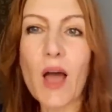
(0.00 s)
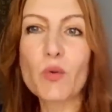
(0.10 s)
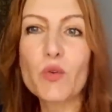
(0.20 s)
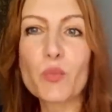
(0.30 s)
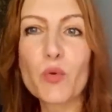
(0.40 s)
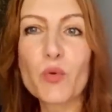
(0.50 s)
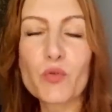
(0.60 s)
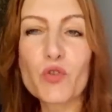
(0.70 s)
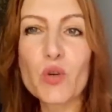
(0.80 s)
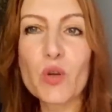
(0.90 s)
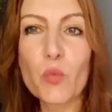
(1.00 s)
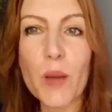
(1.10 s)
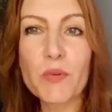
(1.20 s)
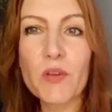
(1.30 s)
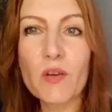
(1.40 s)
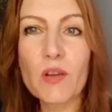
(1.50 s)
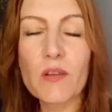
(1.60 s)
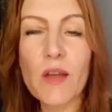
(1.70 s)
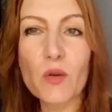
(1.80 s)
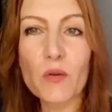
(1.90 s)
I was supposed to shoot a web
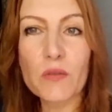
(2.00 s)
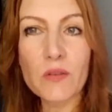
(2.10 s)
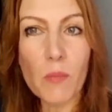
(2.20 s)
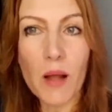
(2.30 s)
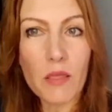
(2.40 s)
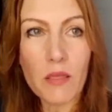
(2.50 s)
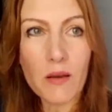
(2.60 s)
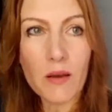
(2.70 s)
series end of this month.